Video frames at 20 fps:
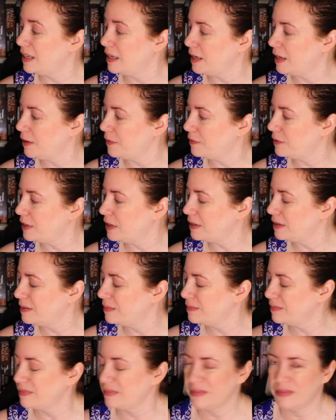N F'd it.
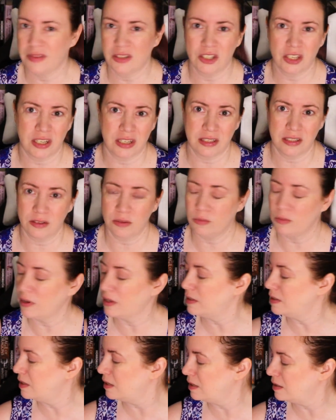Just
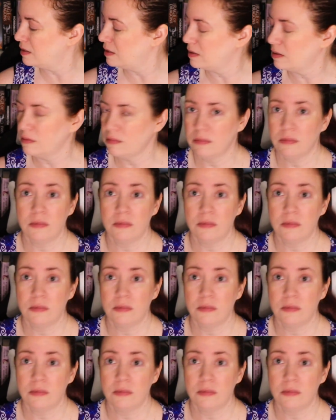wasn't,